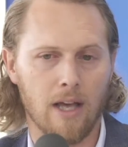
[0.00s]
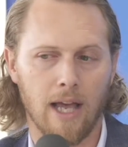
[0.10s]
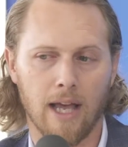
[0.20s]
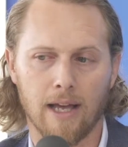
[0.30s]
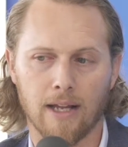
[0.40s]

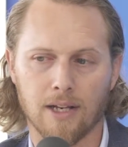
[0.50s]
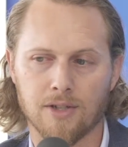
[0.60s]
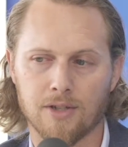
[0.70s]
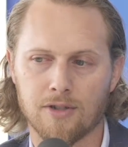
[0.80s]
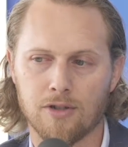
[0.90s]

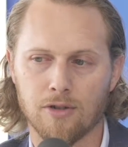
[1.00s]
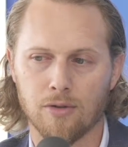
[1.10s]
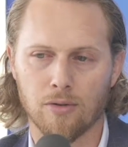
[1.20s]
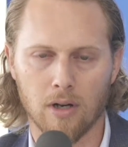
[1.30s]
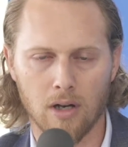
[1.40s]
and
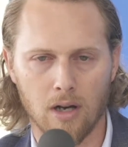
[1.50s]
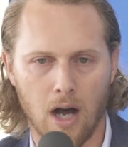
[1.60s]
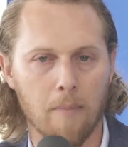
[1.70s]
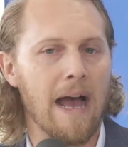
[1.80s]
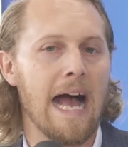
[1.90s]
to
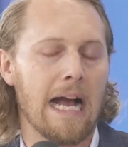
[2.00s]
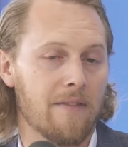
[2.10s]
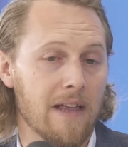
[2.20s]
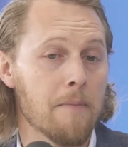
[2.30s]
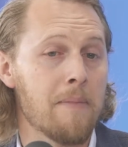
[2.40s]

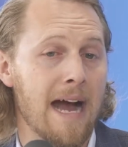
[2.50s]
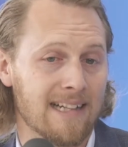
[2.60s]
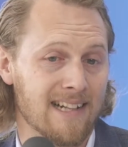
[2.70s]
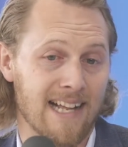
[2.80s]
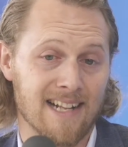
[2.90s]
unpack the
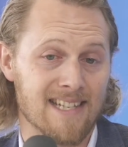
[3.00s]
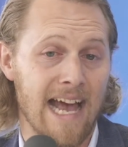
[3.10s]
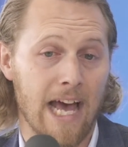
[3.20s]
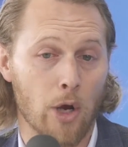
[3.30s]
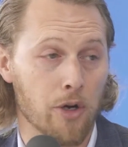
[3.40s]
impact that that's
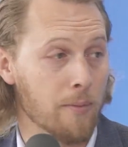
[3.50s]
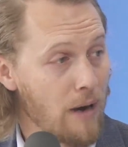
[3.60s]
had on your